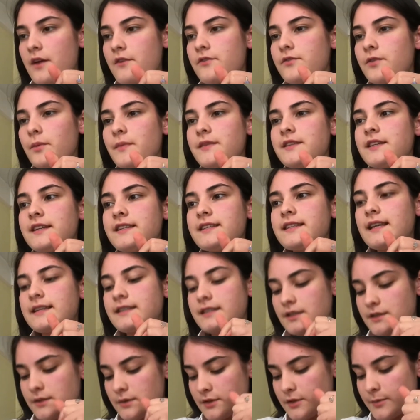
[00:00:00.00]
from the city
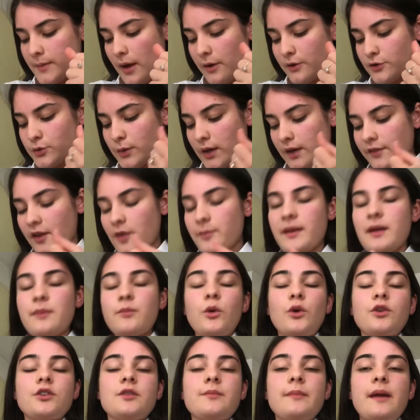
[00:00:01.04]
centre, so it's about a 25-minute
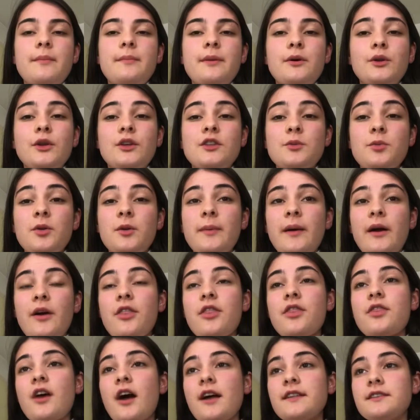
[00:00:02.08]
walk to the main building, so probably about a
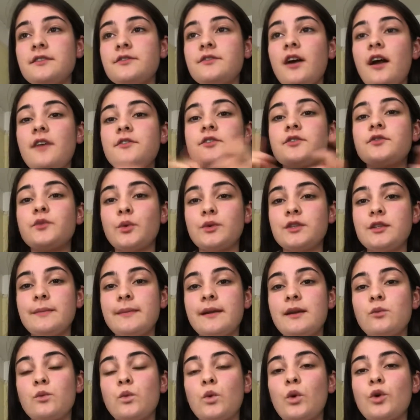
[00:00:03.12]
35 to
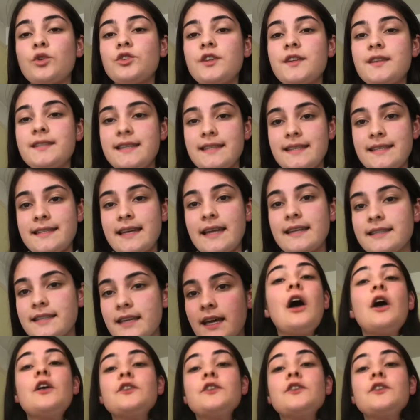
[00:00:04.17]
40-minute walk to the city centre.